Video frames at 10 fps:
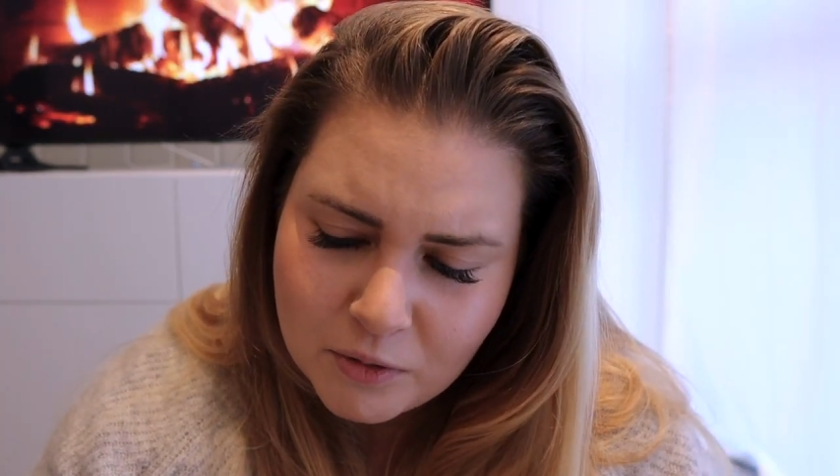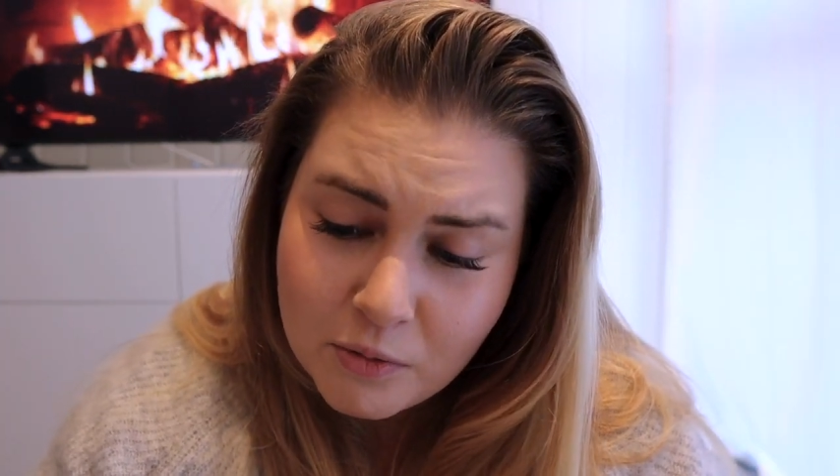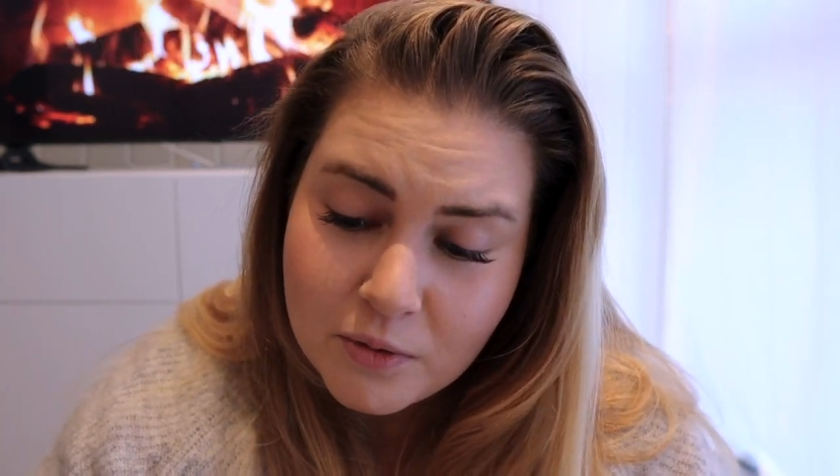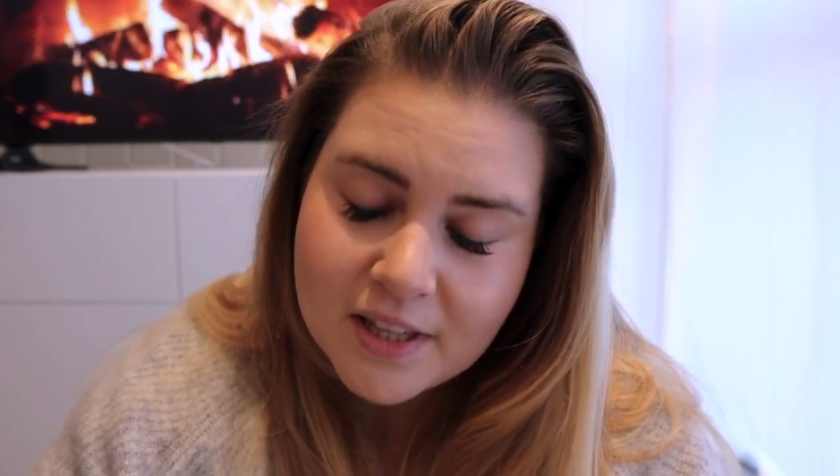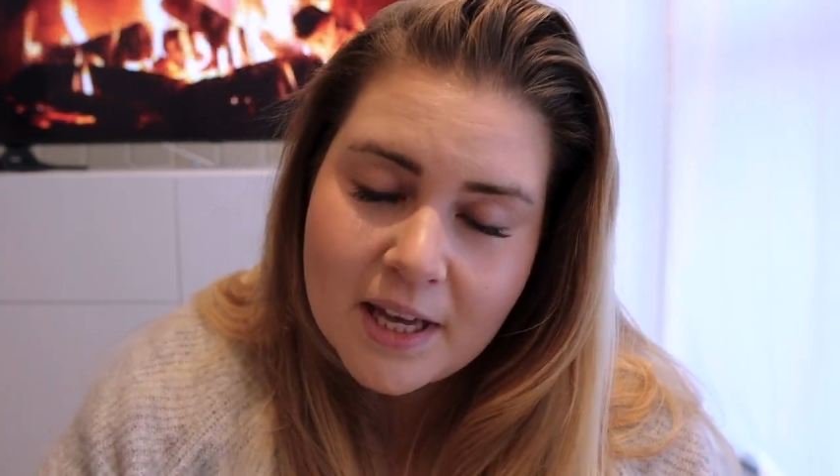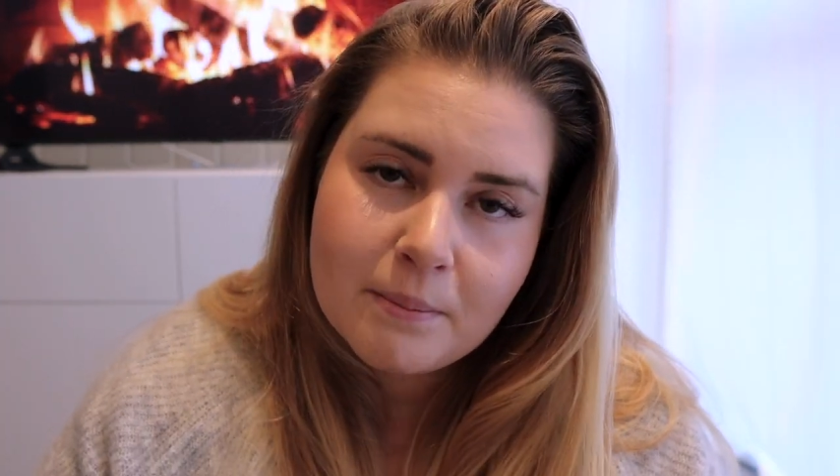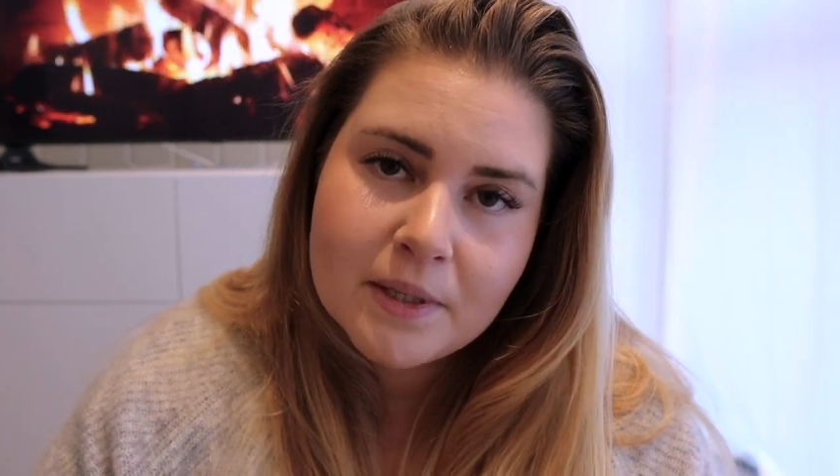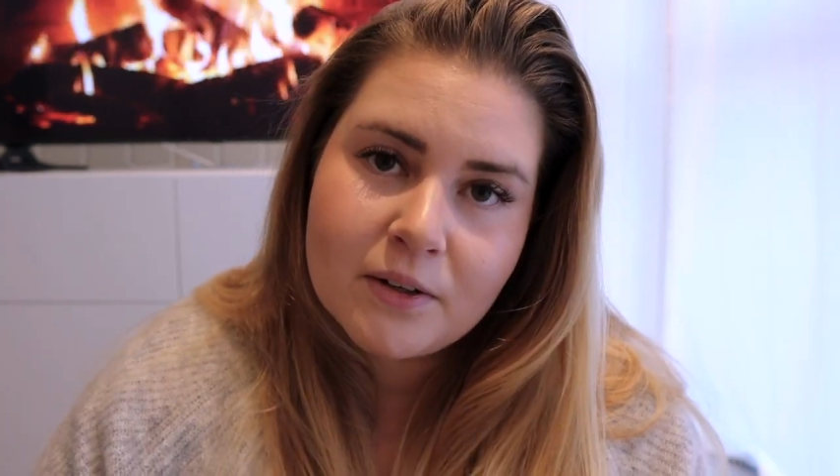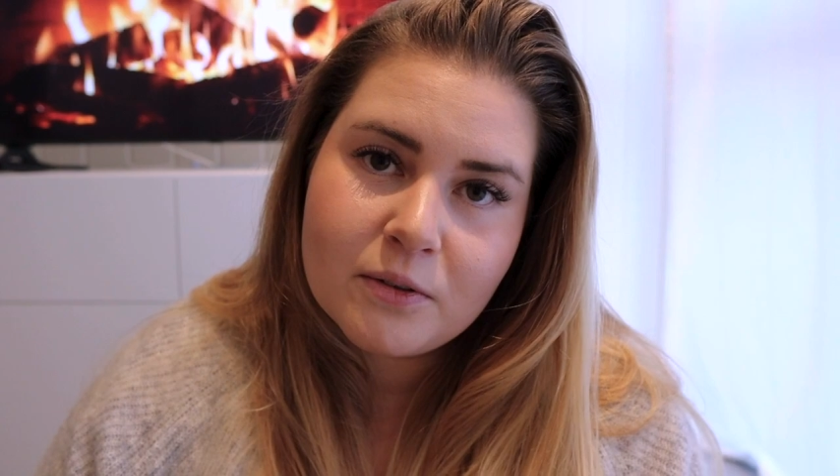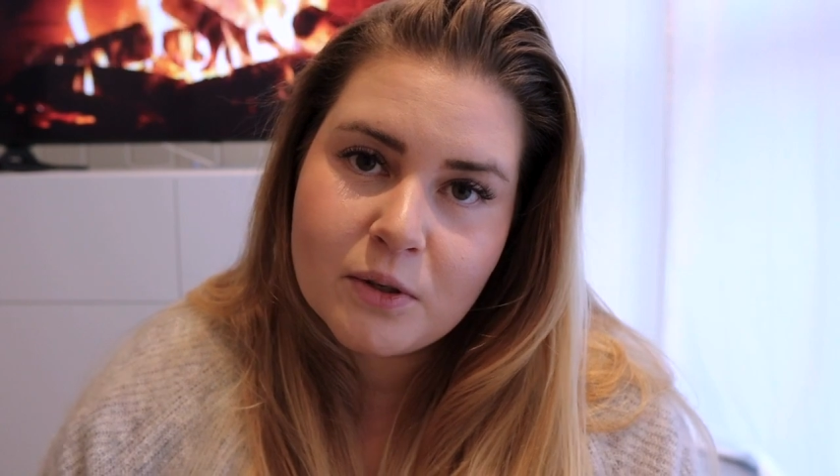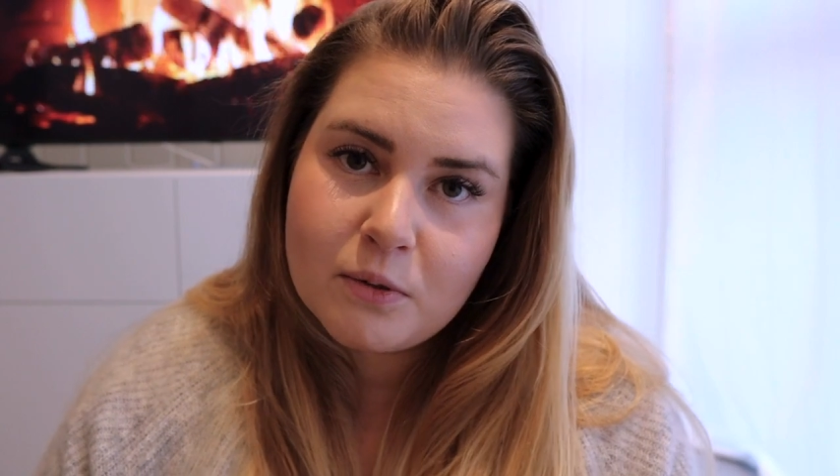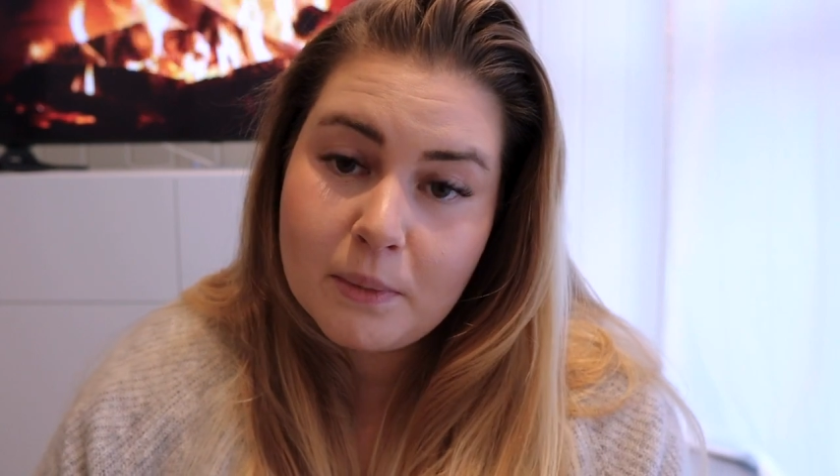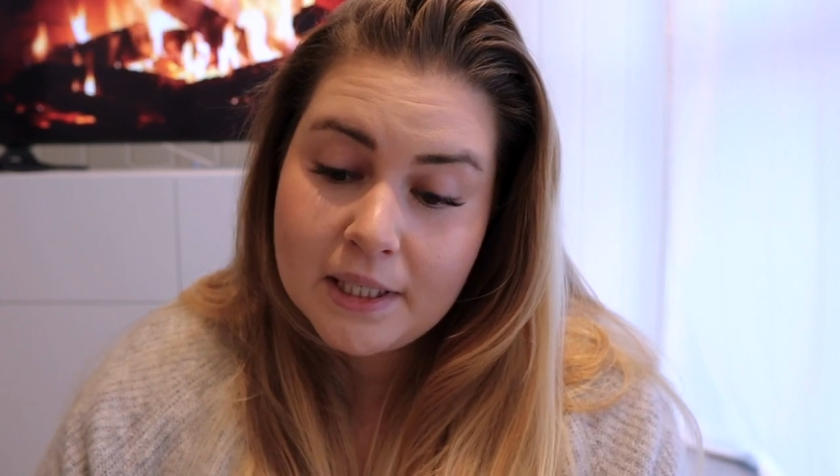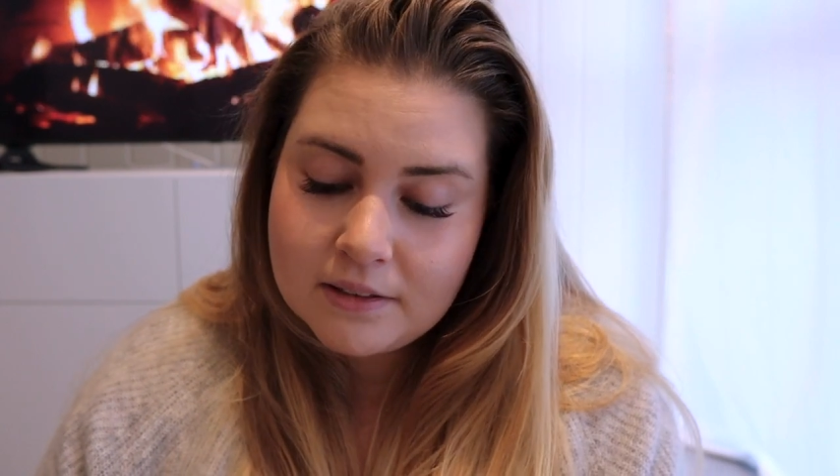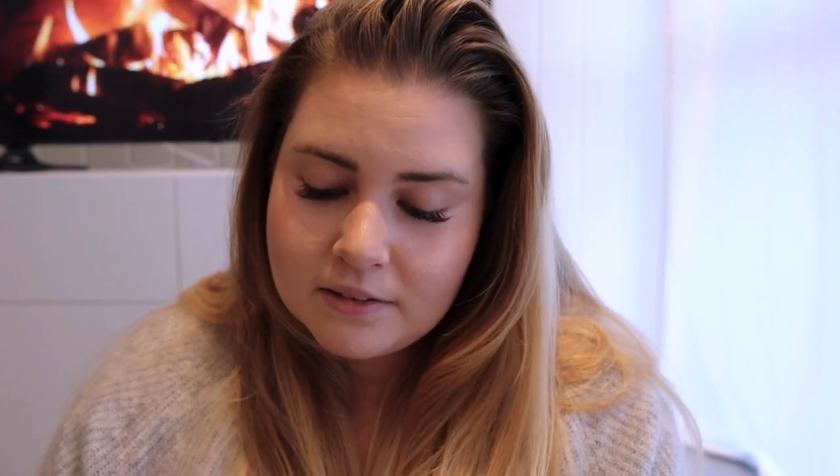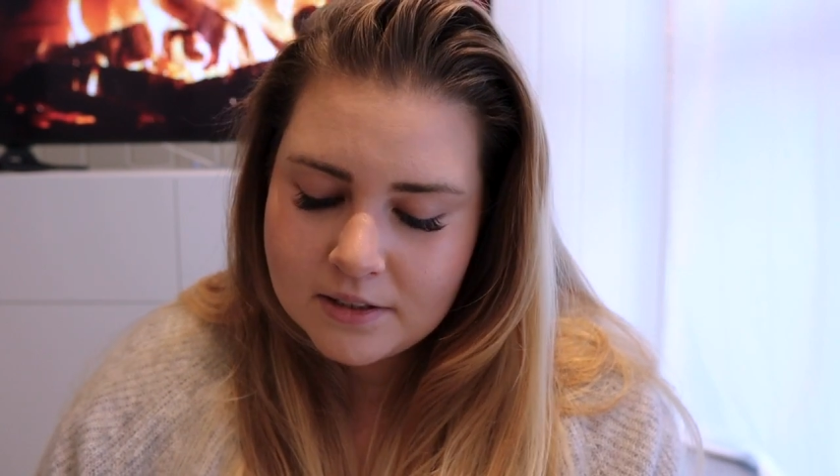wrong with them and not with me.